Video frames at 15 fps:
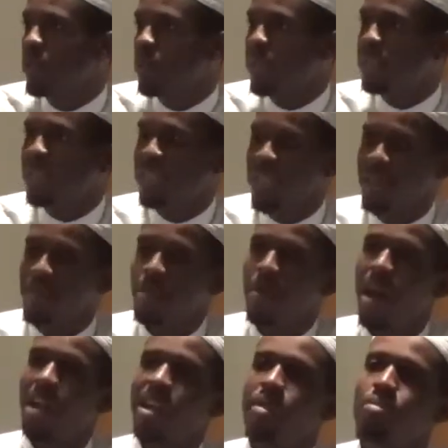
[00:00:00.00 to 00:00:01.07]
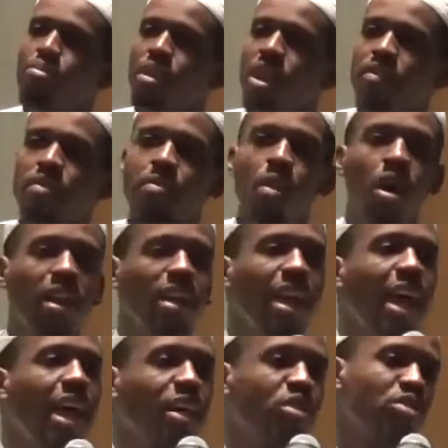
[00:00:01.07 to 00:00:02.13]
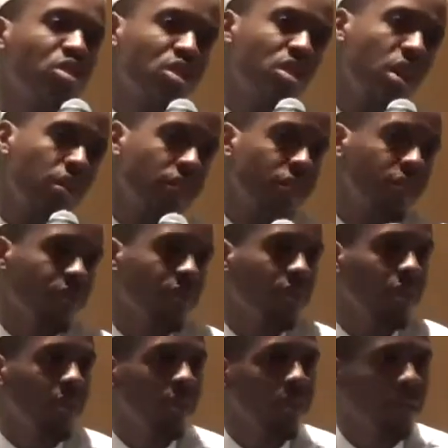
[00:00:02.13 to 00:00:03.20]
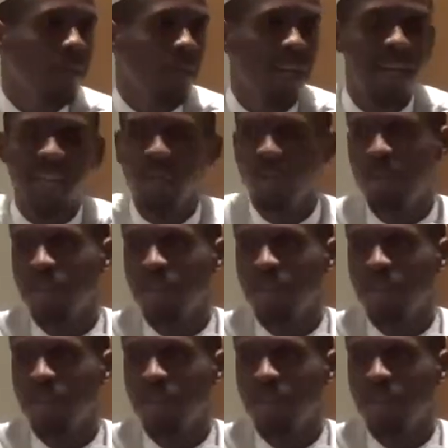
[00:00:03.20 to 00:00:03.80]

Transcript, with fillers: but to give your body a break from all of that extra stuff. And